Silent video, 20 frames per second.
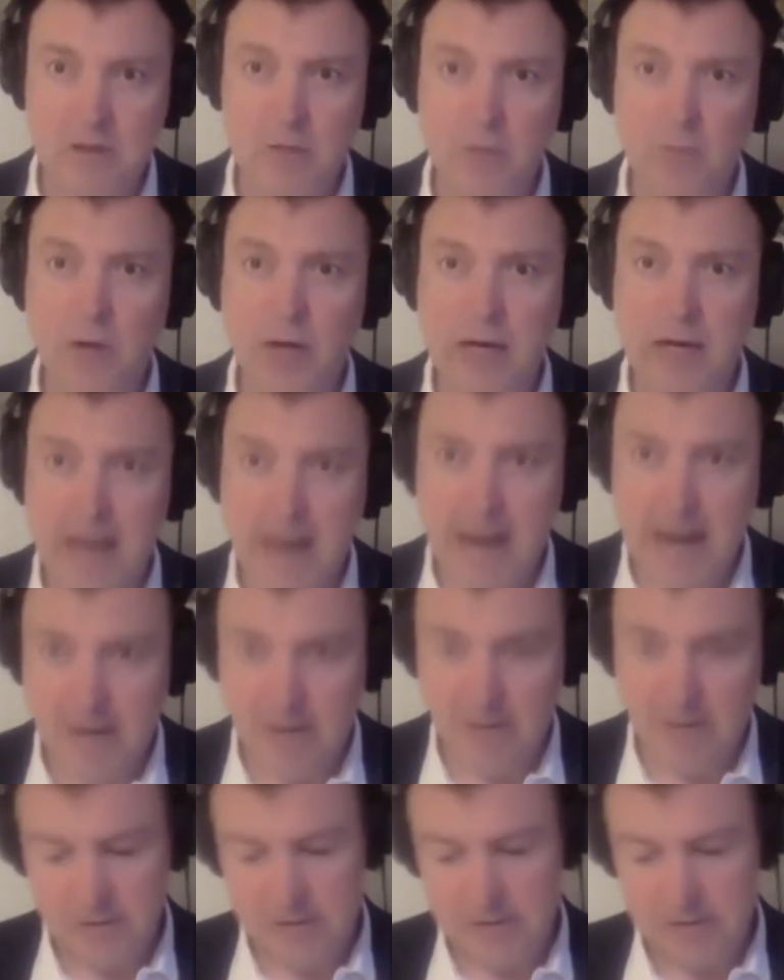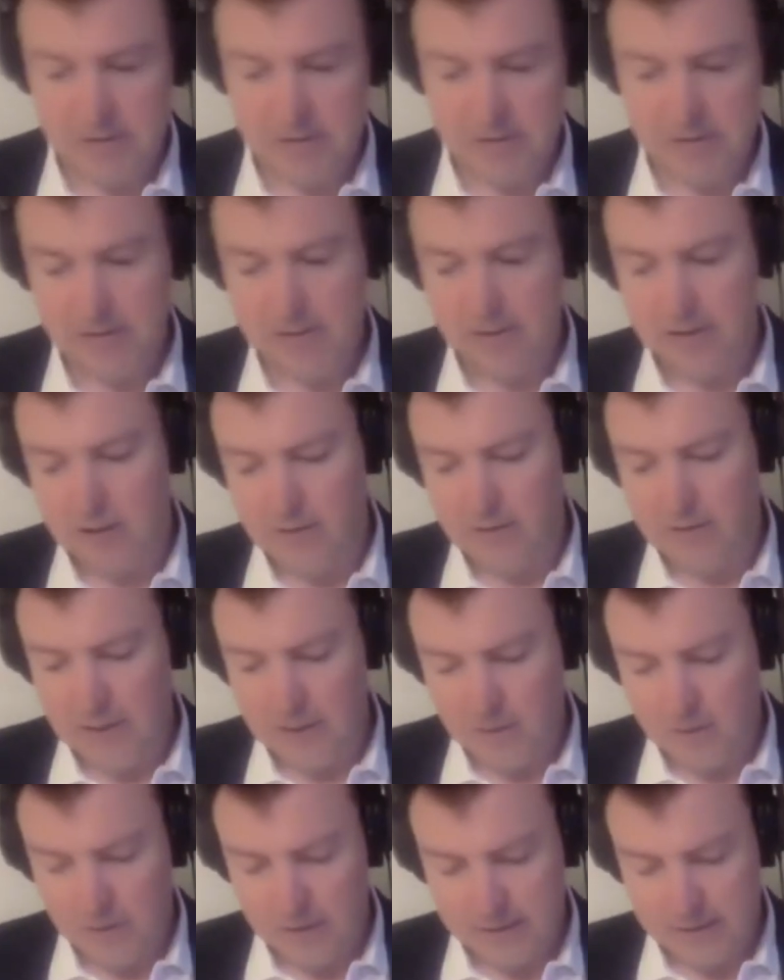to break out of
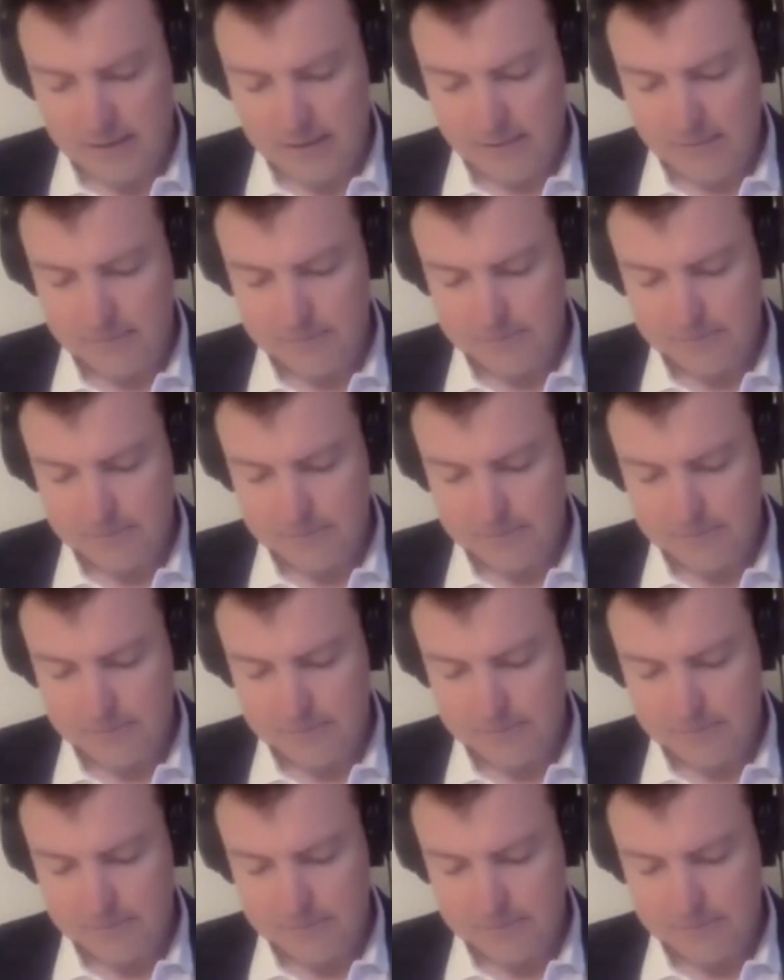inequality.